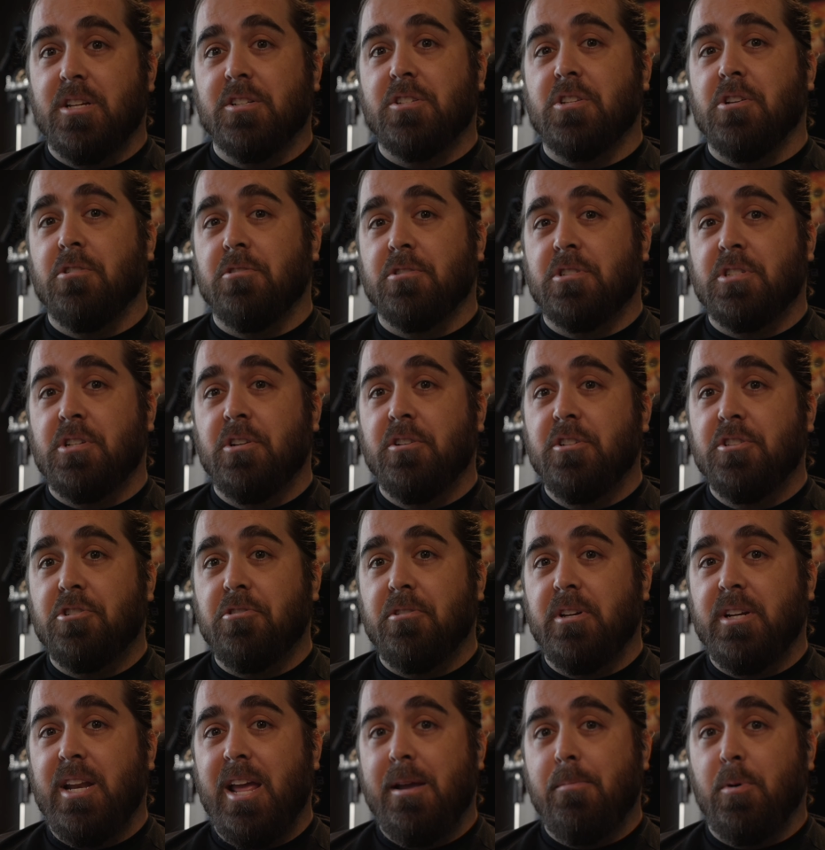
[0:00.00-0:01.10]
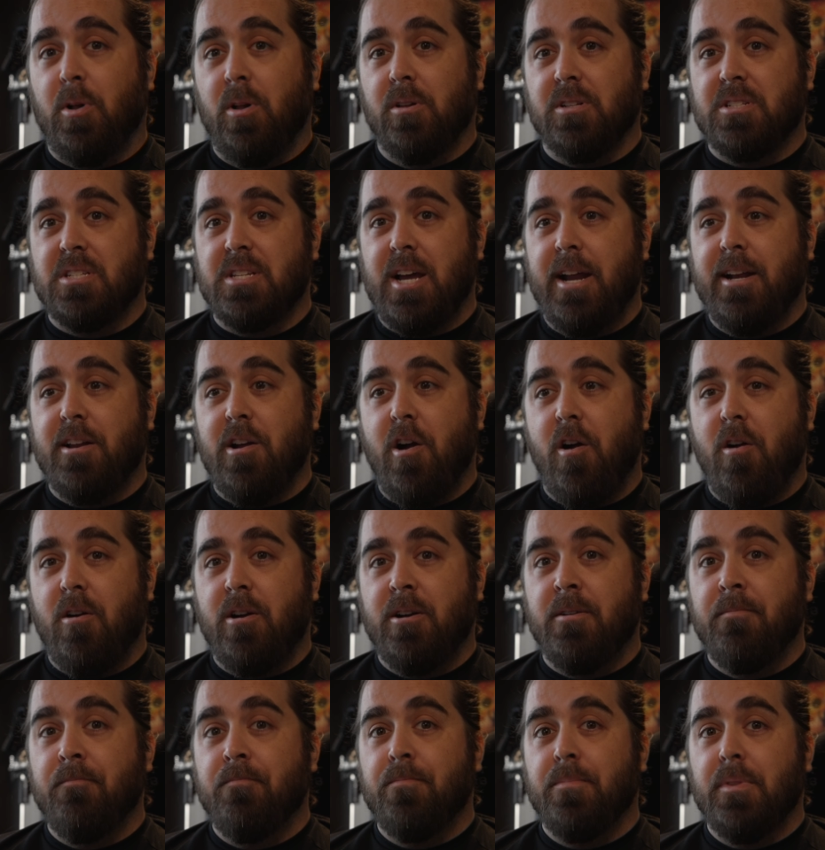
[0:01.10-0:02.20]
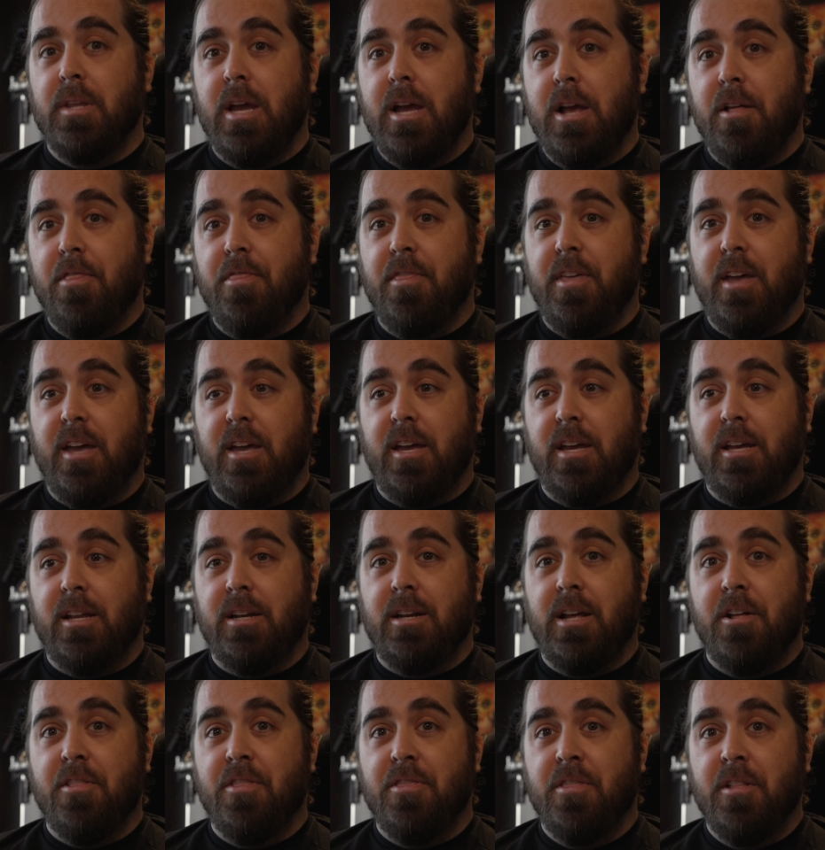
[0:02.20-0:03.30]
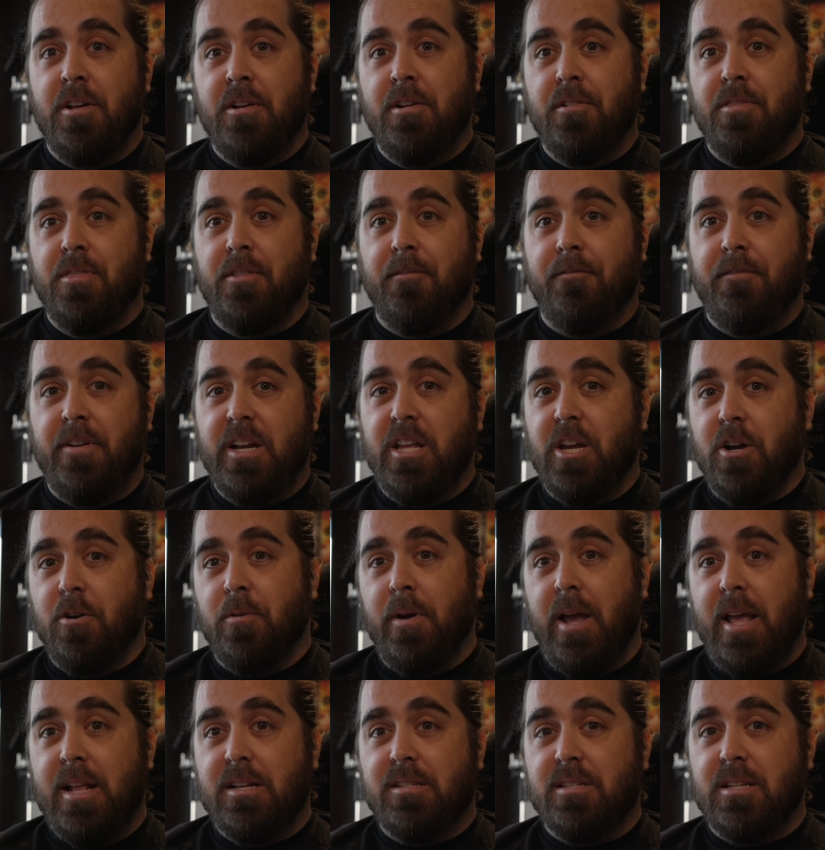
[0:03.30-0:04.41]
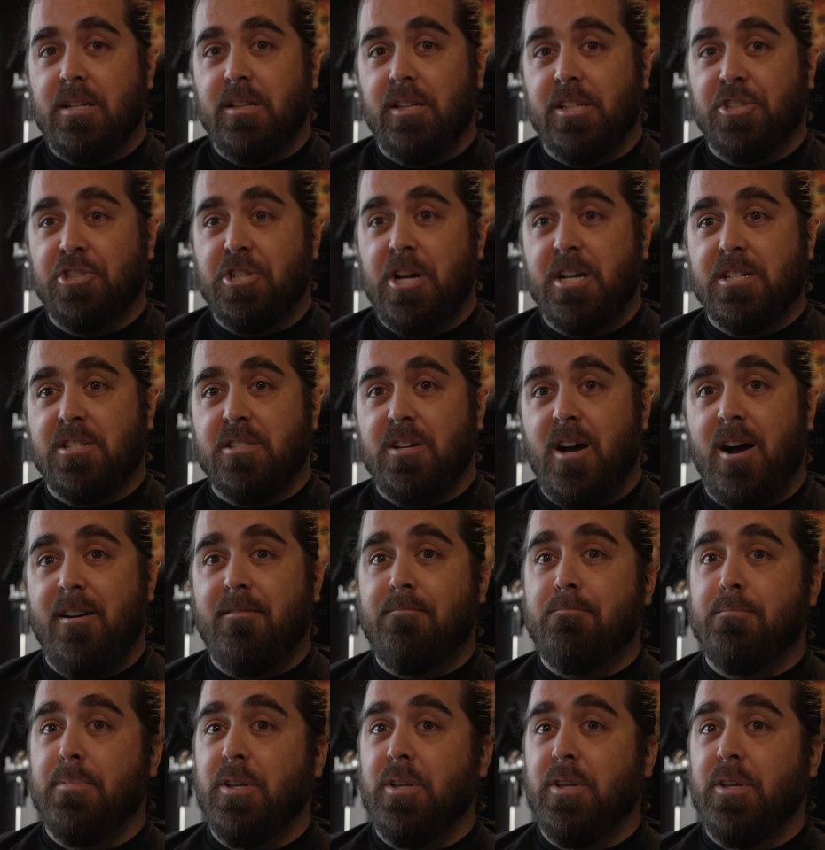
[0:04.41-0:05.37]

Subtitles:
So as soon as you enable sidecar, then the video instantly shuts off.